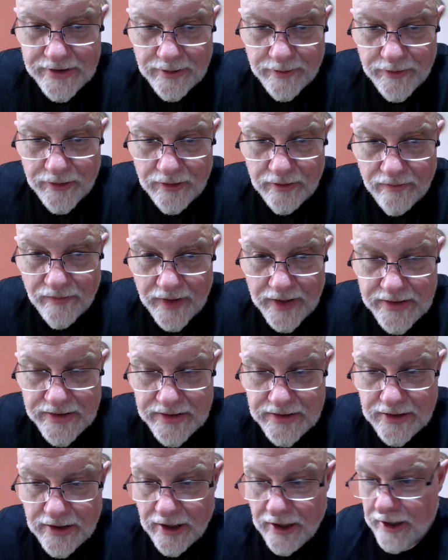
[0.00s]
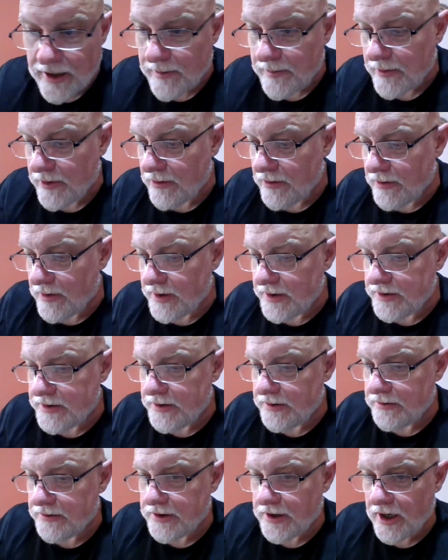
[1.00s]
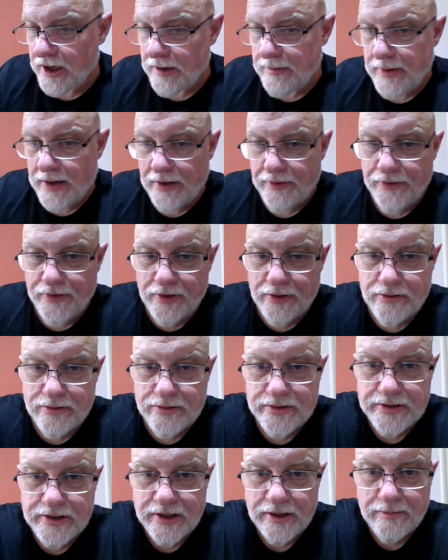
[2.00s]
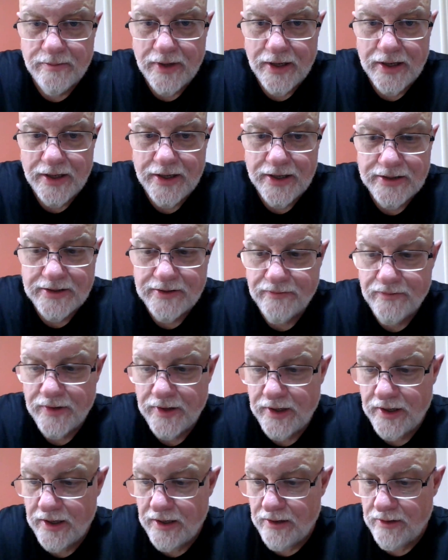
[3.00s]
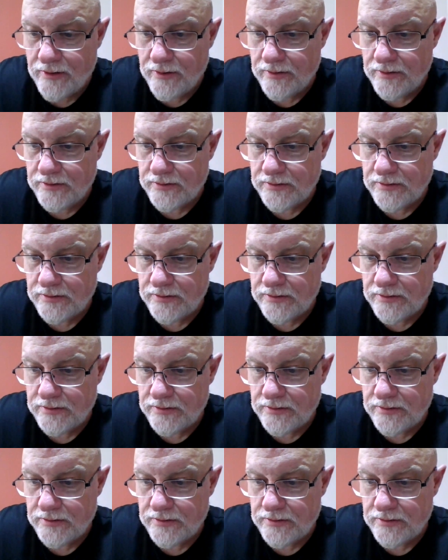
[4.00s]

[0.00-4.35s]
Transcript: some new events. I'm going to talk about those in my next video.